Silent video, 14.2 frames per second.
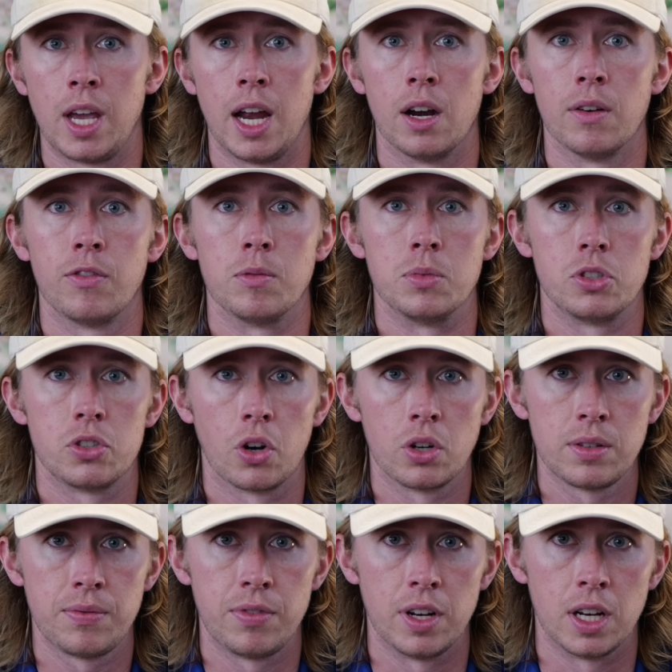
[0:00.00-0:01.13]
care from start
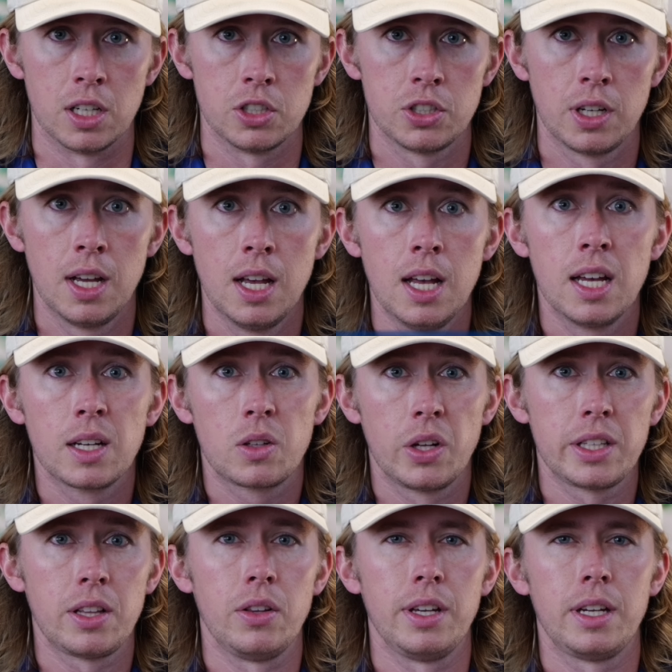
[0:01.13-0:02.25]
to finish,
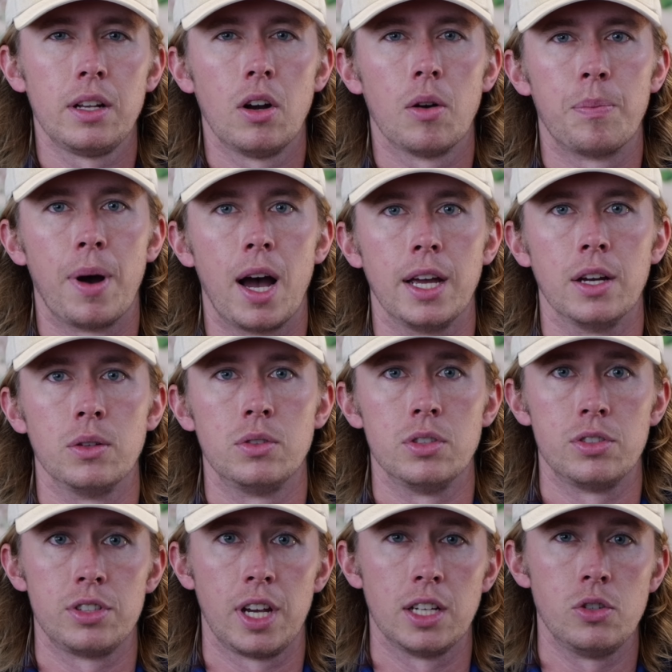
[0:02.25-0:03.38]
click the link in our bio to
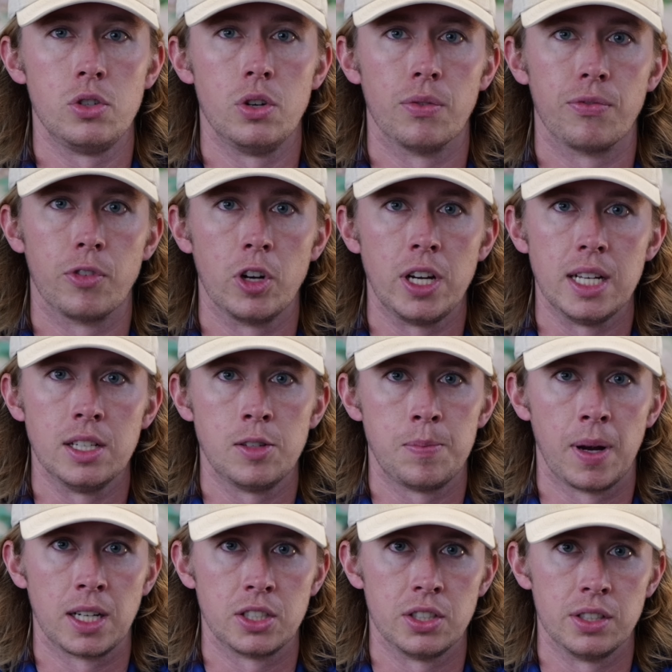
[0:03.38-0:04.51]
schedule your free
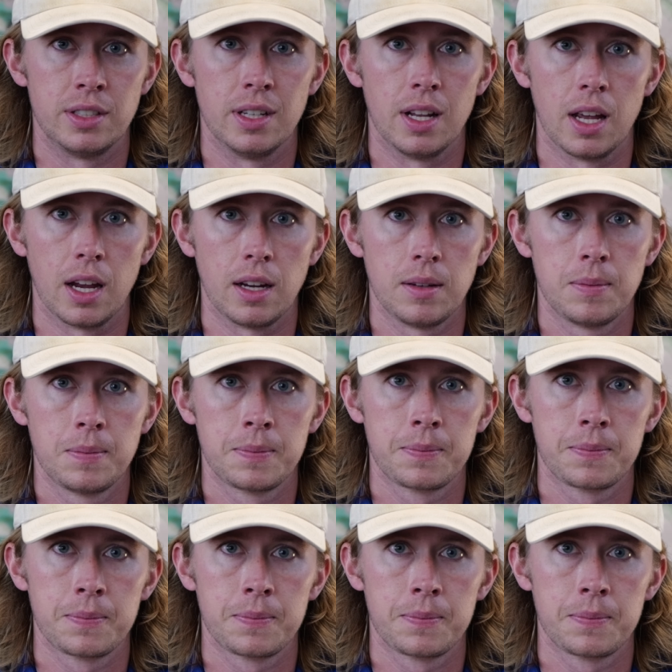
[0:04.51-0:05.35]
inspection today.